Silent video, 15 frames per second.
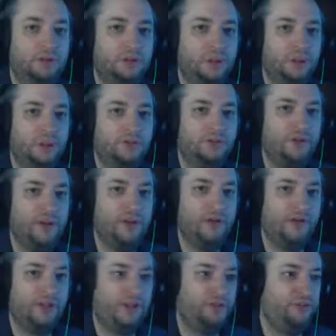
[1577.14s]
Alright, so now I
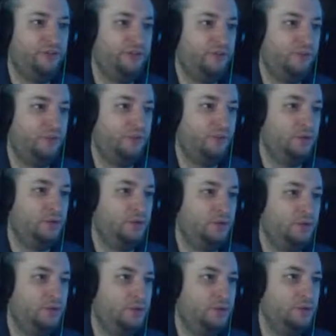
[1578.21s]
need to,
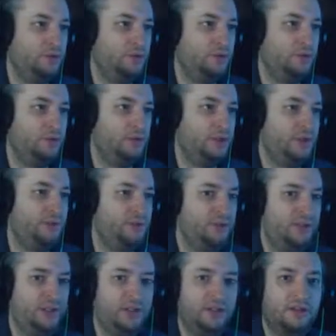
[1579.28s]
let's
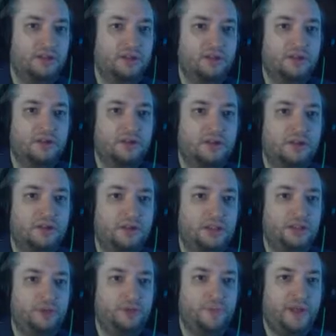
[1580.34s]
see,
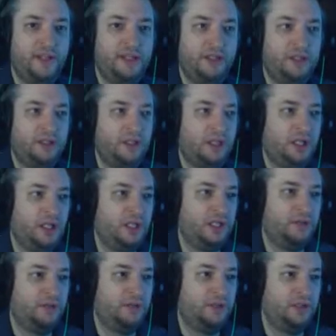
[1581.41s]
use beckon and
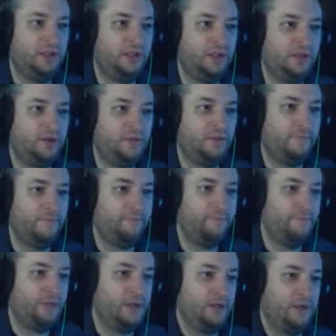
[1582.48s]
the, uh,
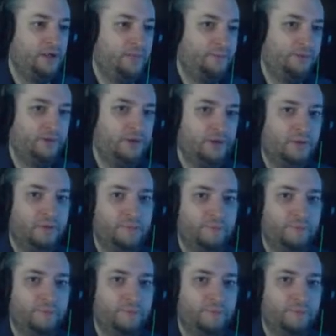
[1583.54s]
alright, so,